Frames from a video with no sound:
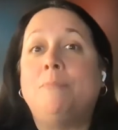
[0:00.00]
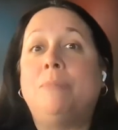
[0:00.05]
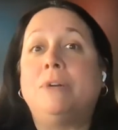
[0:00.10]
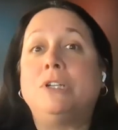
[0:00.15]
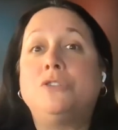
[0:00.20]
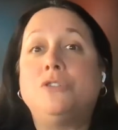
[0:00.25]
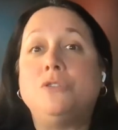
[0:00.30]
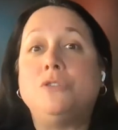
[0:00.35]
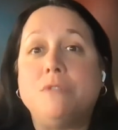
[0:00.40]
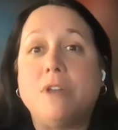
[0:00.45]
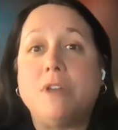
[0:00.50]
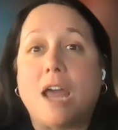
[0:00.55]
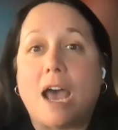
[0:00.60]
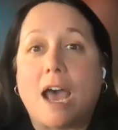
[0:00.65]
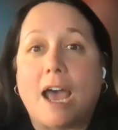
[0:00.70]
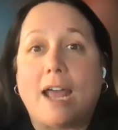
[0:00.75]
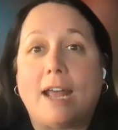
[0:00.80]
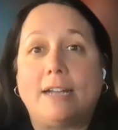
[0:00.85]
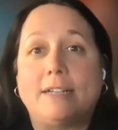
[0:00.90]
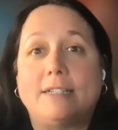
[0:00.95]
but do
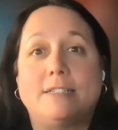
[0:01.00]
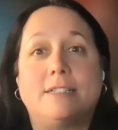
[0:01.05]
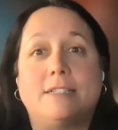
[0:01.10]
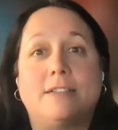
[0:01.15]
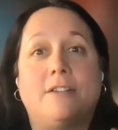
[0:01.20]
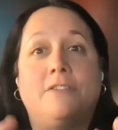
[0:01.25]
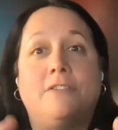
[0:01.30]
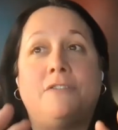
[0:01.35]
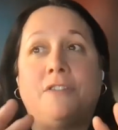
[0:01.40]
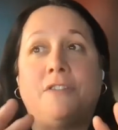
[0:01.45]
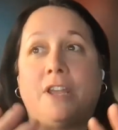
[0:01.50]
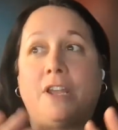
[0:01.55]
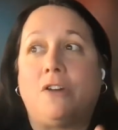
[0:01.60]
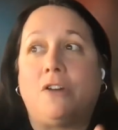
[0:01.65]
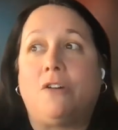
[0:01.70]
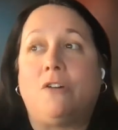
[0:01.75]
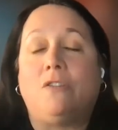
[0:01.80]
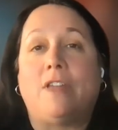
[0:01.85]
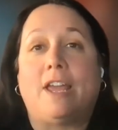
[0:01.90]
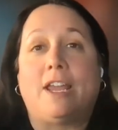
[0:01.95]
not
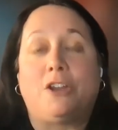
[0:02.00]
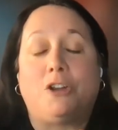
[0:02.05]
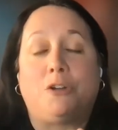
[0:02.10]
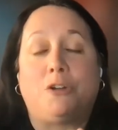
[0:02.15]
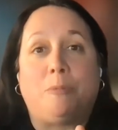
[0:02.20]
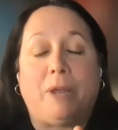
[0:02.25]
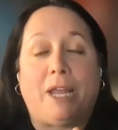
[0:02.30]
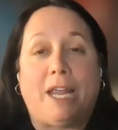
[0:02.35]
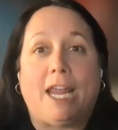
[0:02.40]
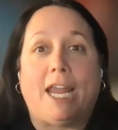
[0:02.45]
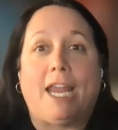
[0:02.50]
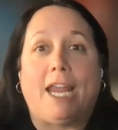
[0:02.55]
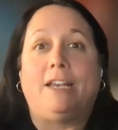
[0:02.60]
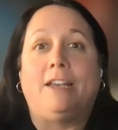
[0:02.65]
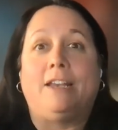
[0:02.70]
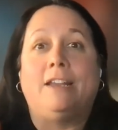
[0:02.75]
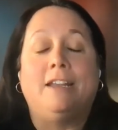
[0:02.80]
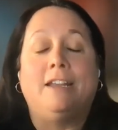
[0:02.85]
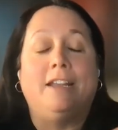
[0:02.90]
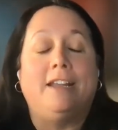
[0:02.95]
feel like you're
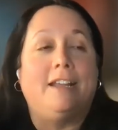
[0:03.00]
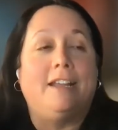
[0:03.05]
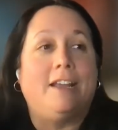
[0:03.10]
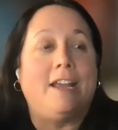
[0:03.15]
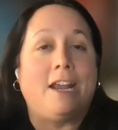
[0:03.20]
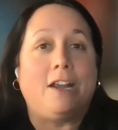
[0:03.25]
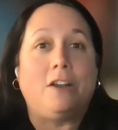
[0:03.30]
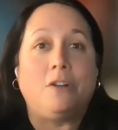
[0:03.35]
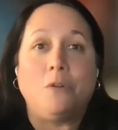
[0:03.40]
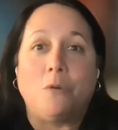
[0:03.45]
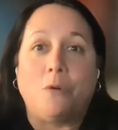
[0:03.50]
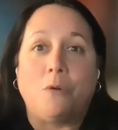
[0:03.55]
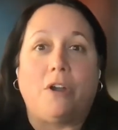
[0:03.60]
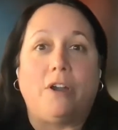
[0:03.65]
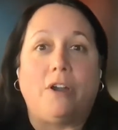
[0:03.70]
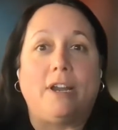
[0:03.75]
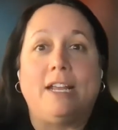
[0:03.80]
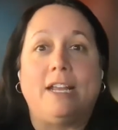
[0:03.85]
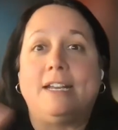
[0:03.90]
being ignored.